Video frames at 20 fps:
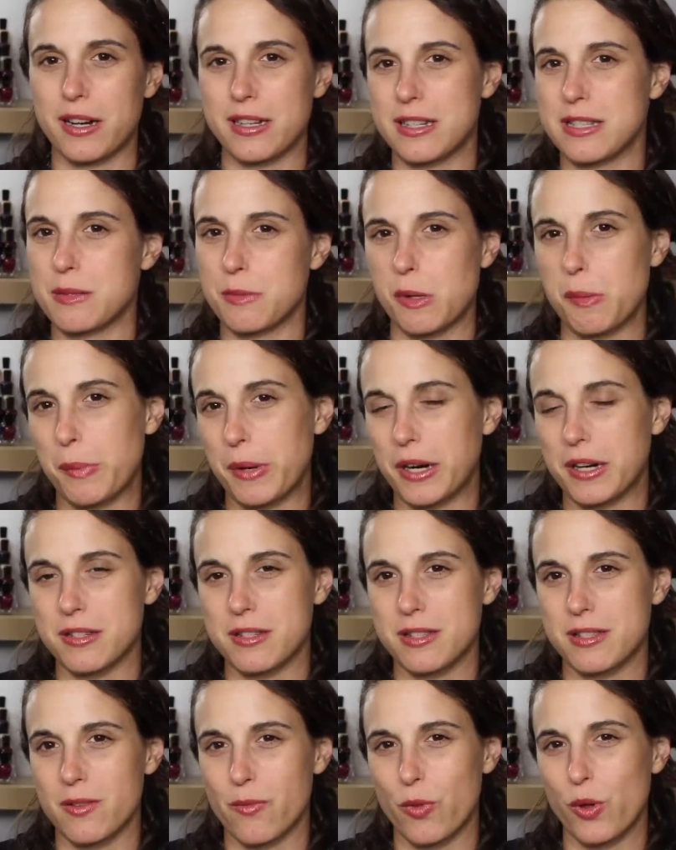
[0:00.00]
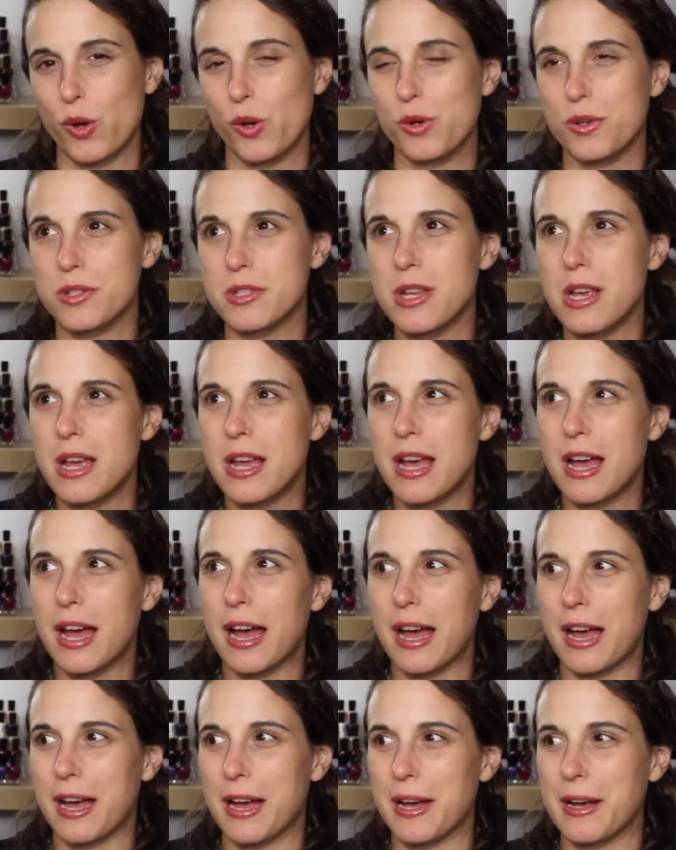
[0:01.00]
I did some comparisons of those.
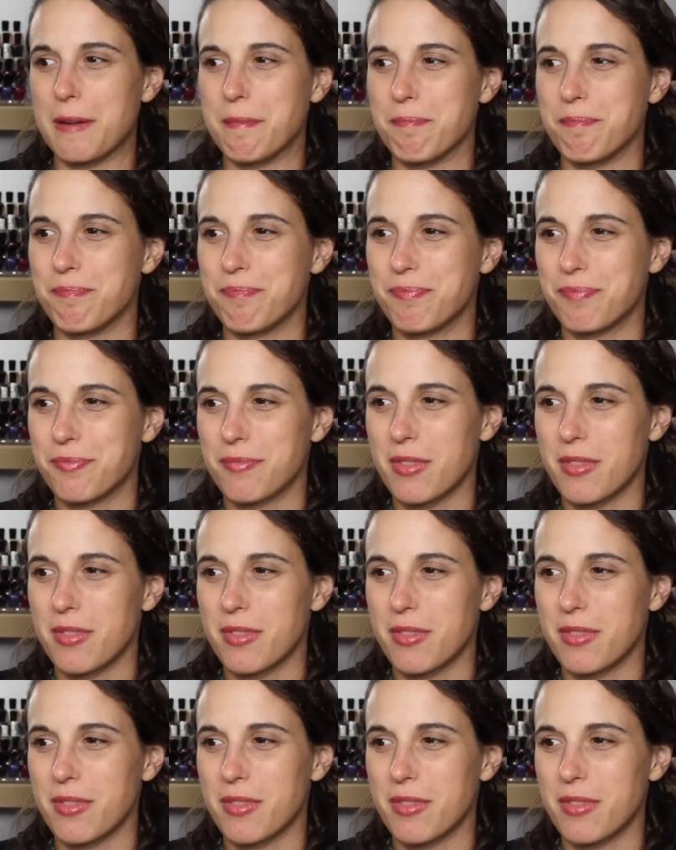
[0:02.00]
And